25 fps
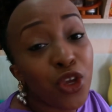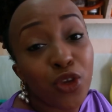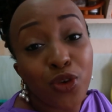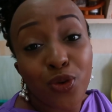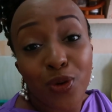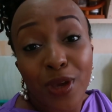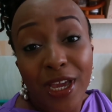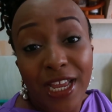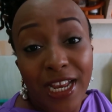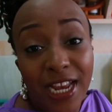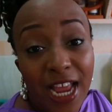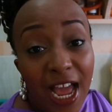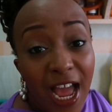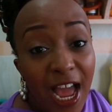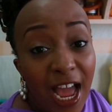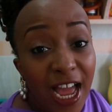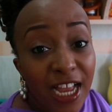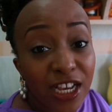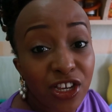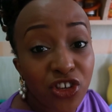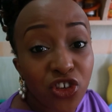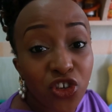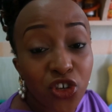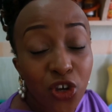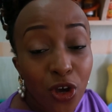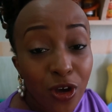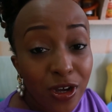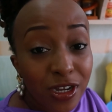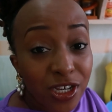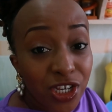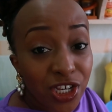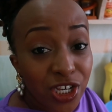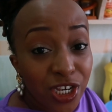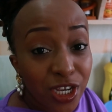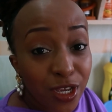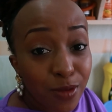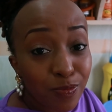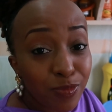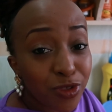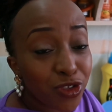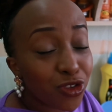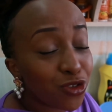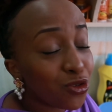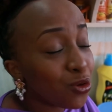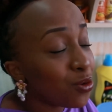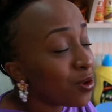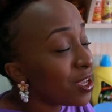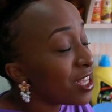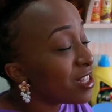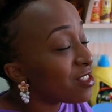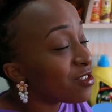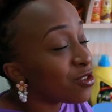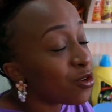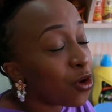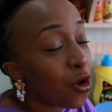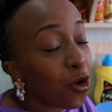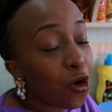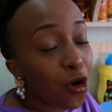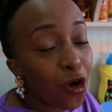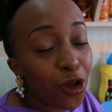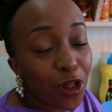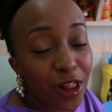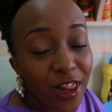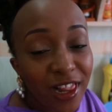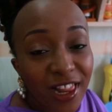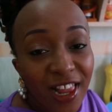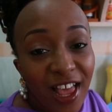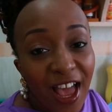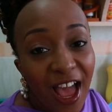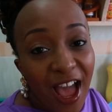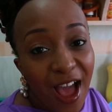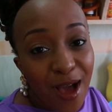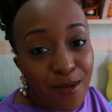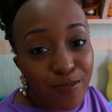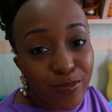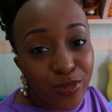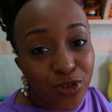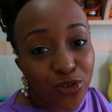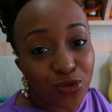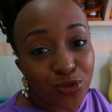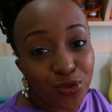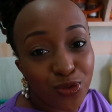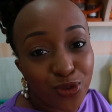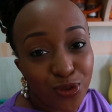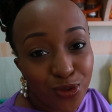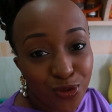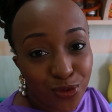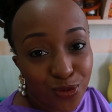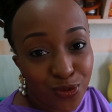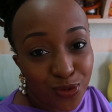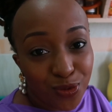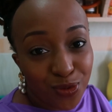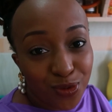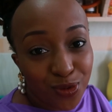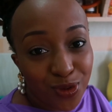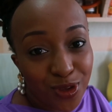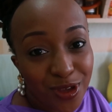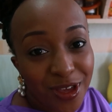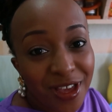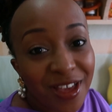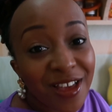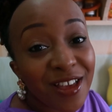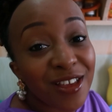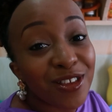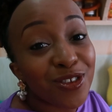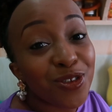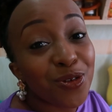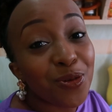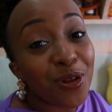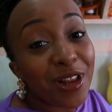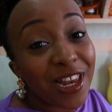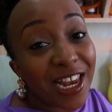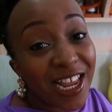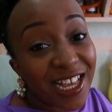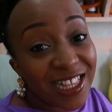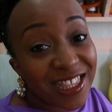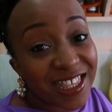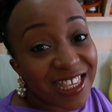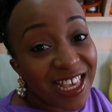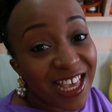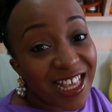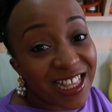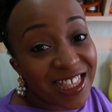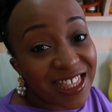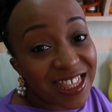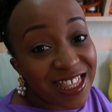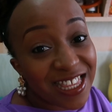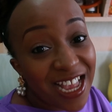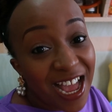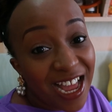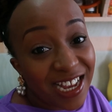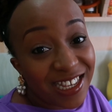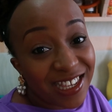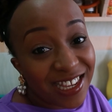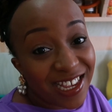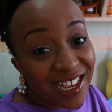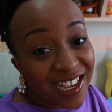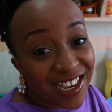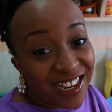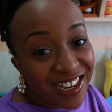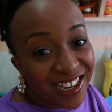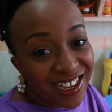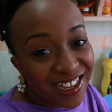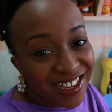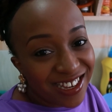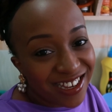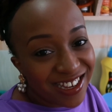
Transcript: You can add chalk chips. So it's all up to you. So let's get started.